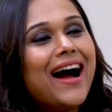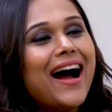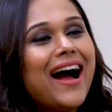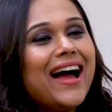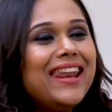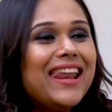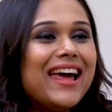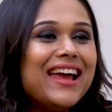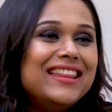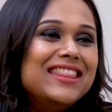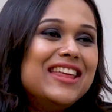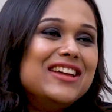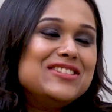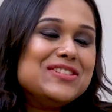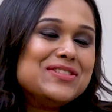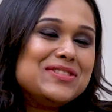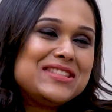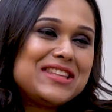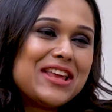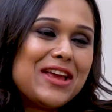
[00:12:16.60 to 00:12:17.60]
I like that
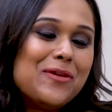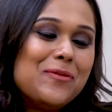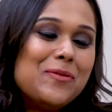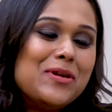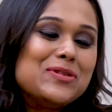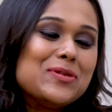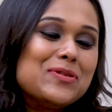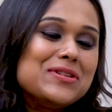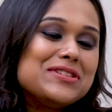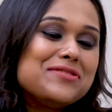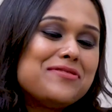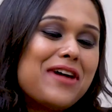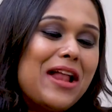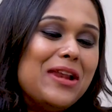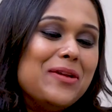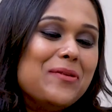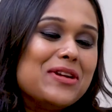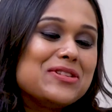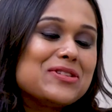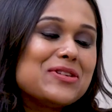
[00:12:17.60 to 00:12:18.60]
you say we don't
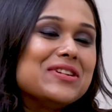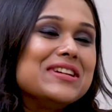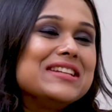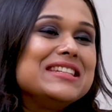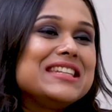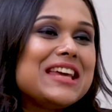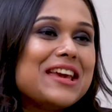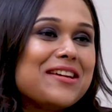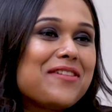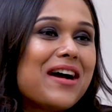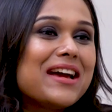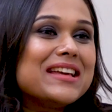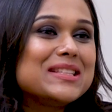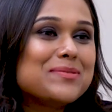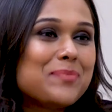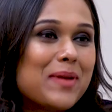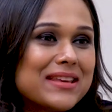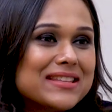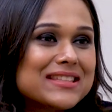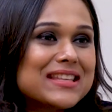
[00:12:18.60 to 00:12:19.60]
evaluate on a
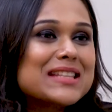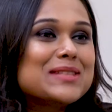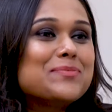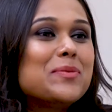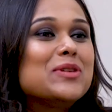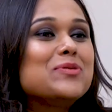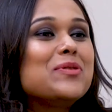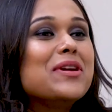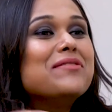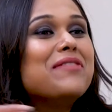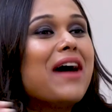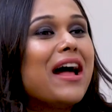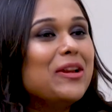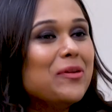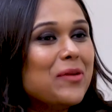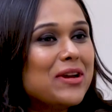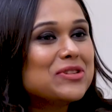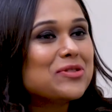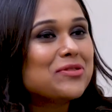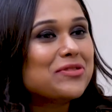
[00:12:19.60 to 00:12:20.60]
day-wise basis, but we
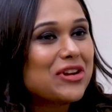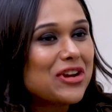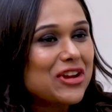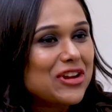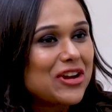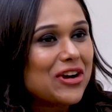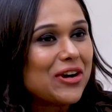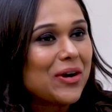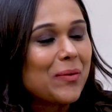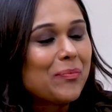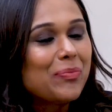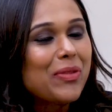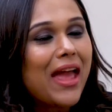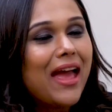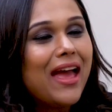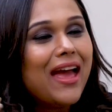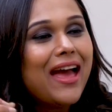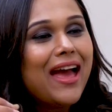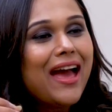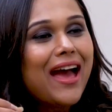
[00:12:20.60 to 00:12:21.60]
evaluate over a year.
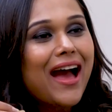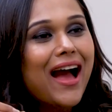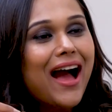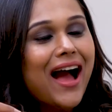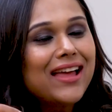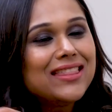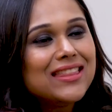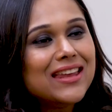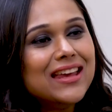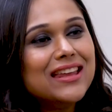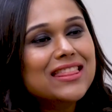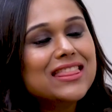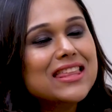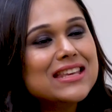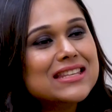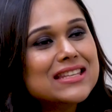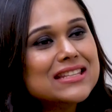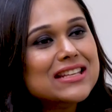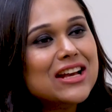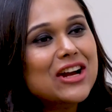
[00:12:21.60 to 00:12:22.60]
I think
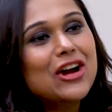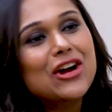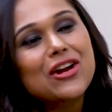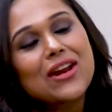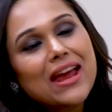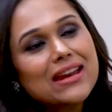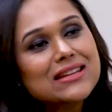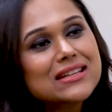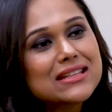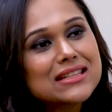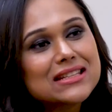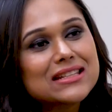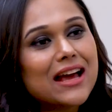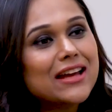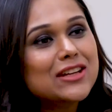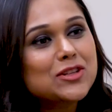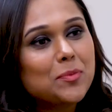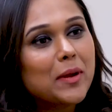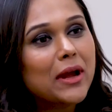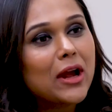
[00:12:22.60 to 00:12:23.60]
this is a great
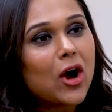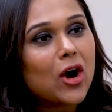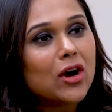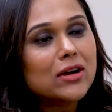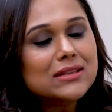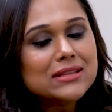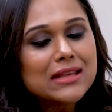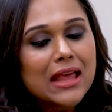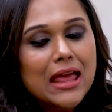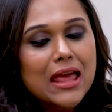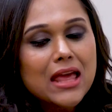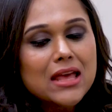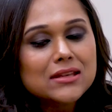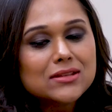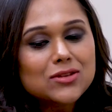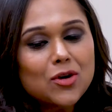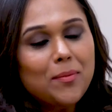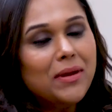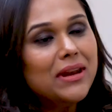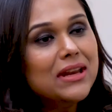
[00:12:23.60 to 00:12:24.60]
insight, because
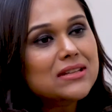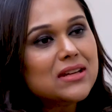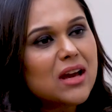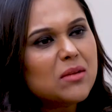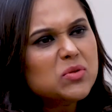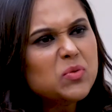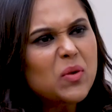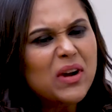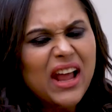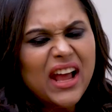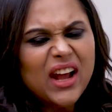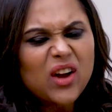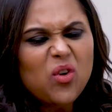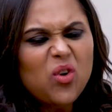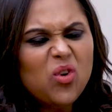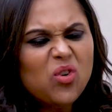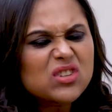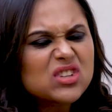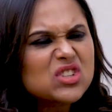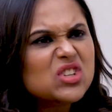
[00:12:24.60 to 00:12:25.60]
so many times we're like,
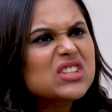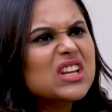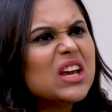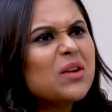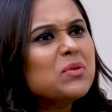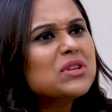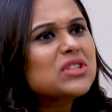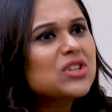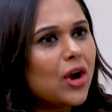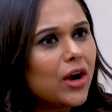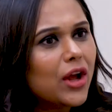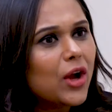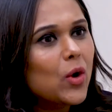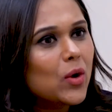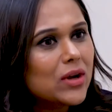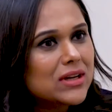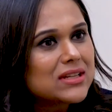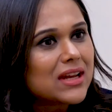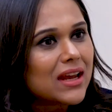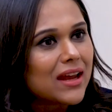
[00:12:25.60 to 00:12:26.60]
oh, today was not a
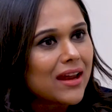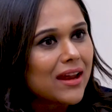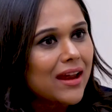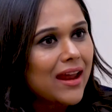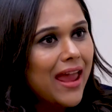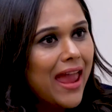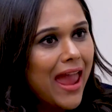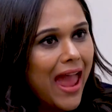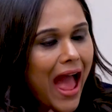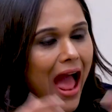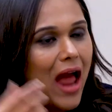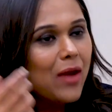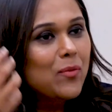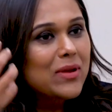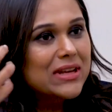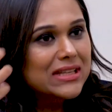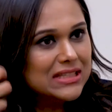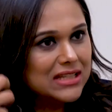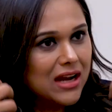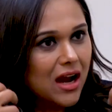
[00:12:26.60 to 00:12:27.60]
good day. And
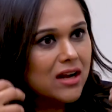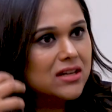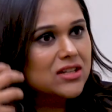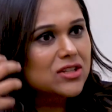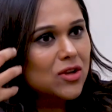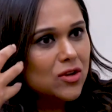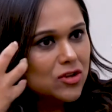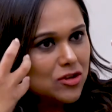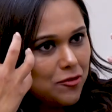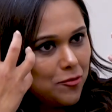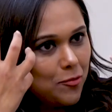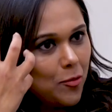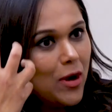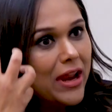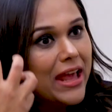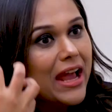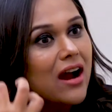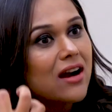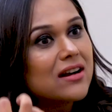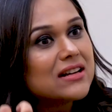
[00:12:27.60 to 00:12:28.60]
we start sort of
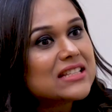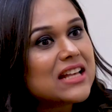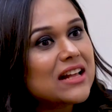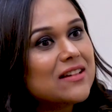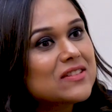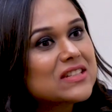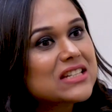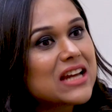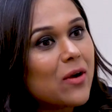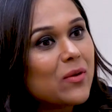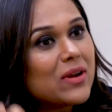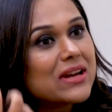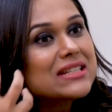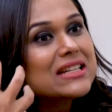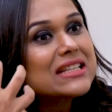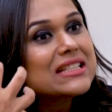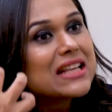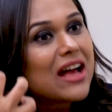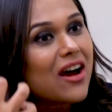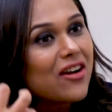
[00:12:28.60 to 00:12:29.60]
pulling ourselves down and
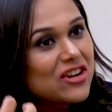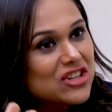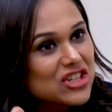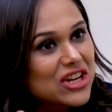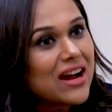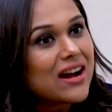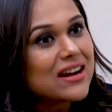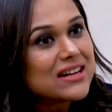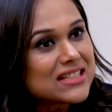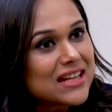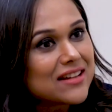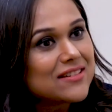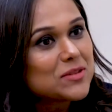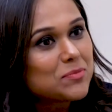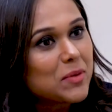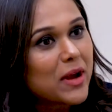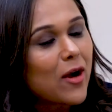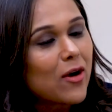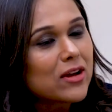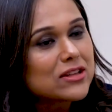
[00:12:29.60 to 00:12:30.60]
discouraging ourselves
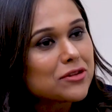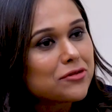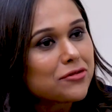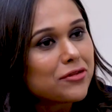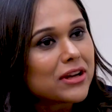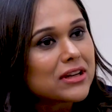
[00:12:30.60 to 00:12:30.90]
because of